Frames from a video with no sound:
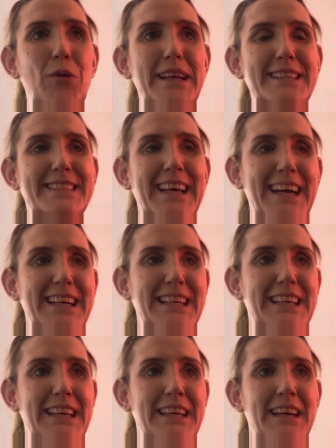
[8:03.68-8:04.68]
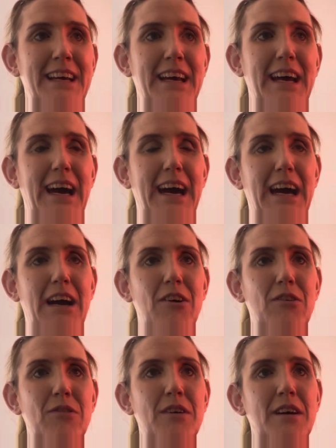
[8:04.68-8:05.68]
exactly
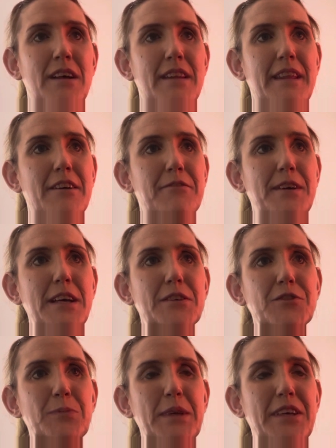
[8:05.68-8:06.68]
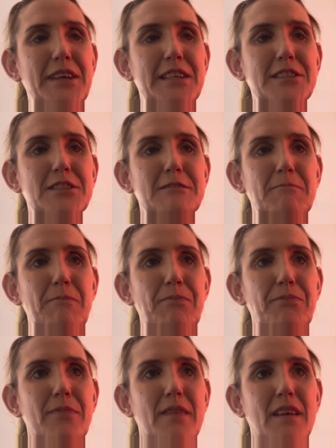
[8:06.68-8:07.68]
how that feels because
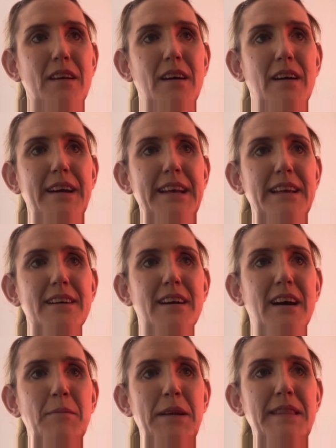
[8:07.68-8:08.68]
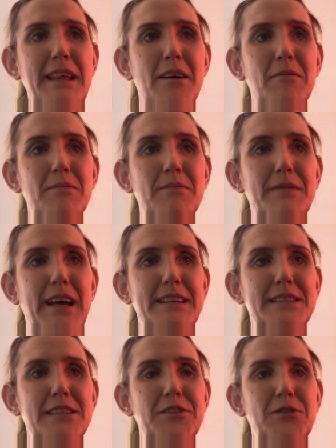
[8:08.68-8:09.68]
I I'm in that
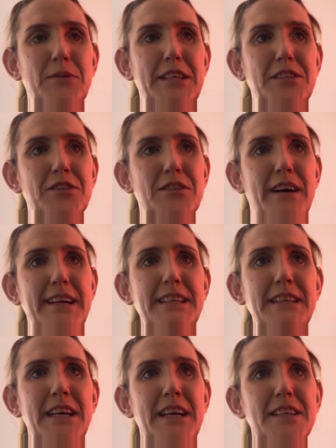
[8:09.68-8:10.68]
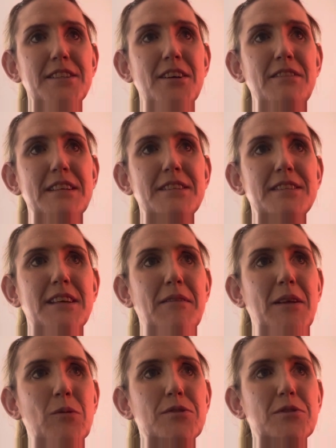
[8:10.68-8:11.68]
that situation. I don't
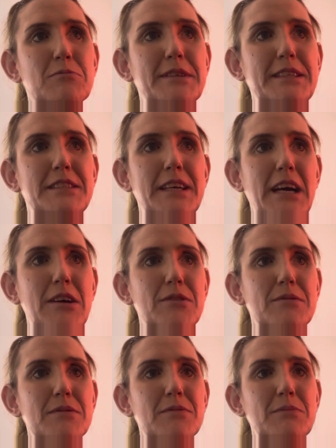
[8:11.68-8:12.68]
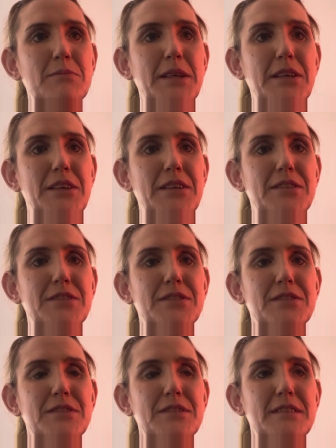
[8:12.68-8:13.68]
necessarily want to reach out
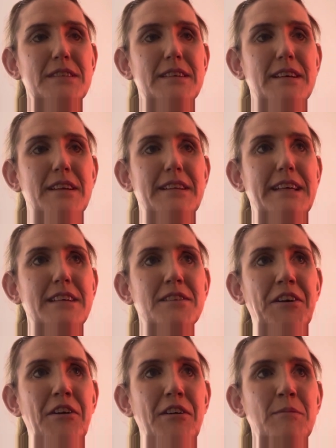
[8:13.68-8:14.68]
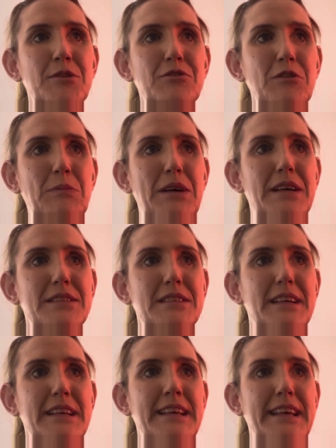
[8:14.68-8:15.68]
because I think no, I'm a strong person.
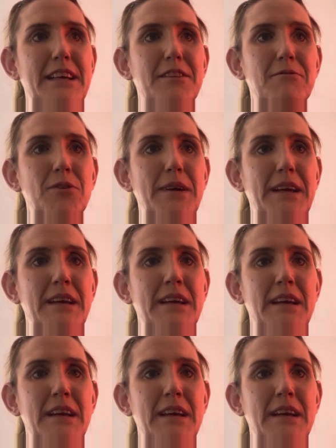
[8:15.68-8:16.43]
I can get through it.